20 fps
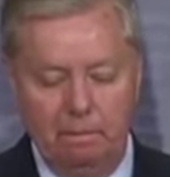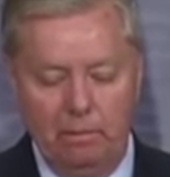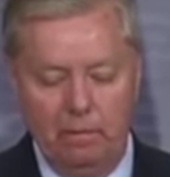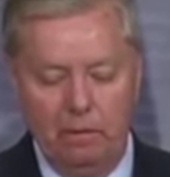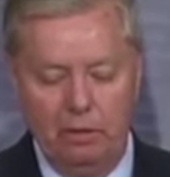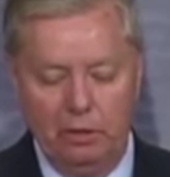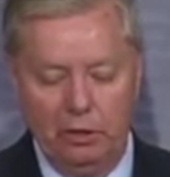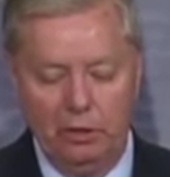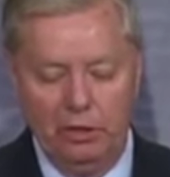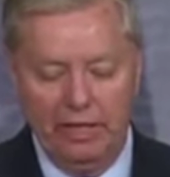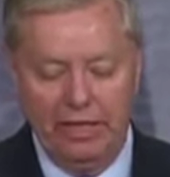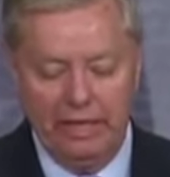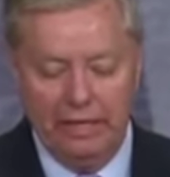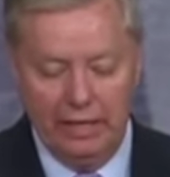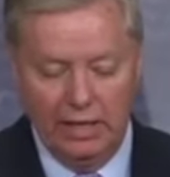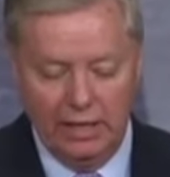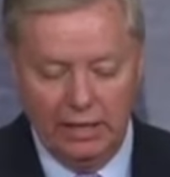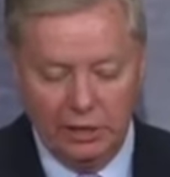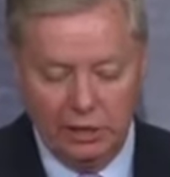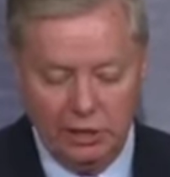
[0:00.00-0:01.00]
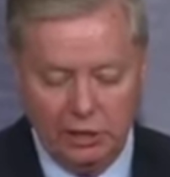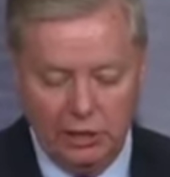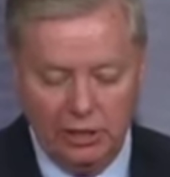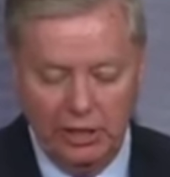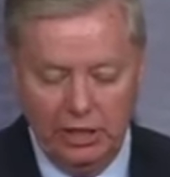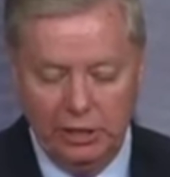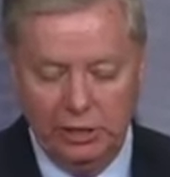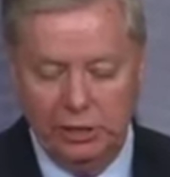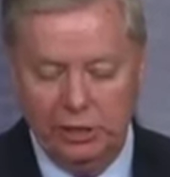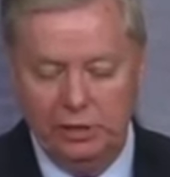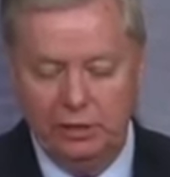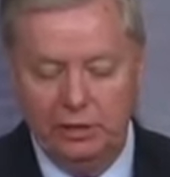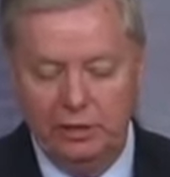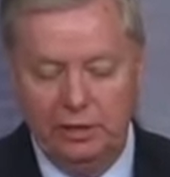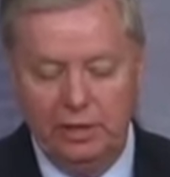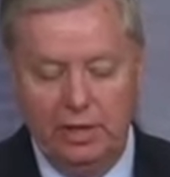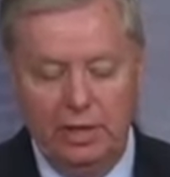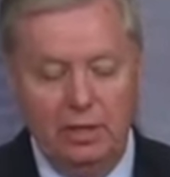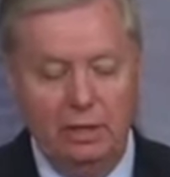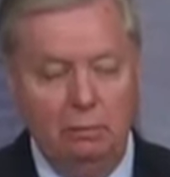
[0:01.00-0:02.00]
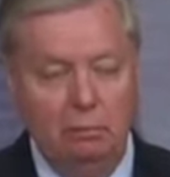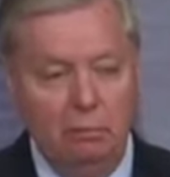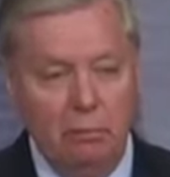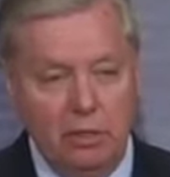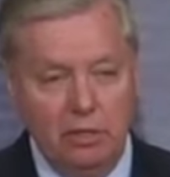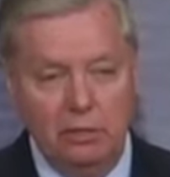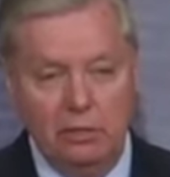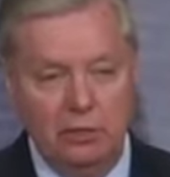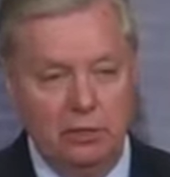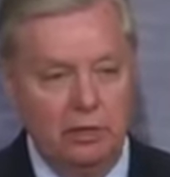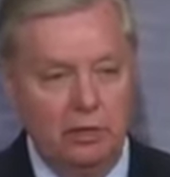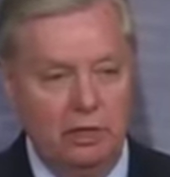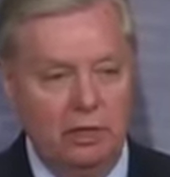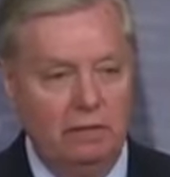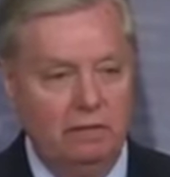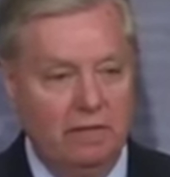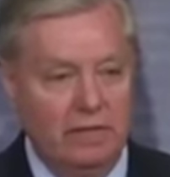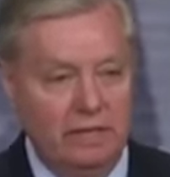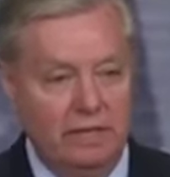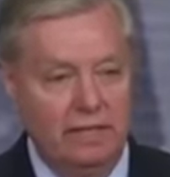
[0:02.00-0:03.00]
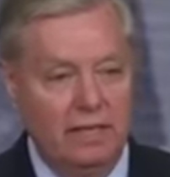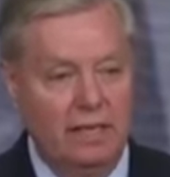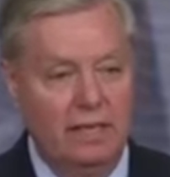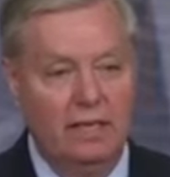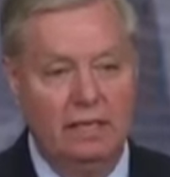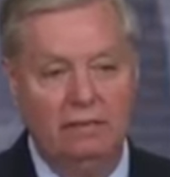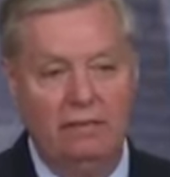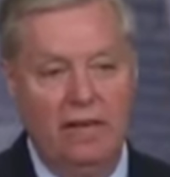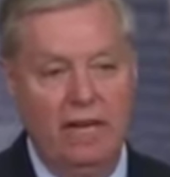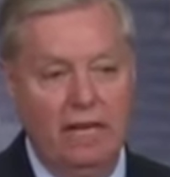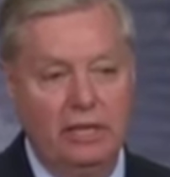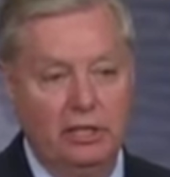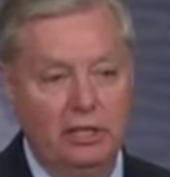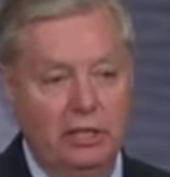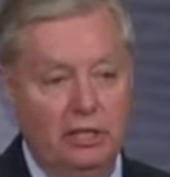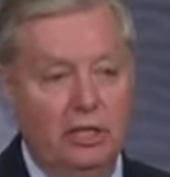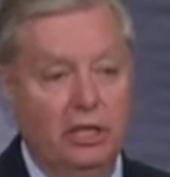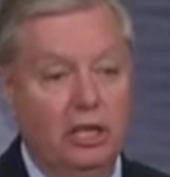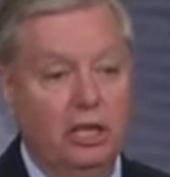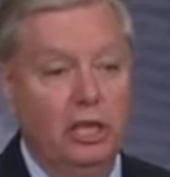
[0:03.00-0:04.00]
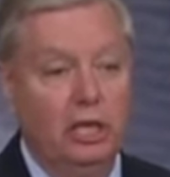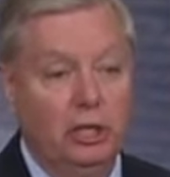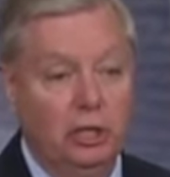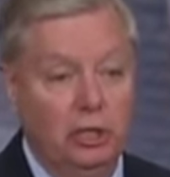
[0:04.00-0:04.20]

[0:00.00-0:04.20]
you need legislation, not administrative executive action, to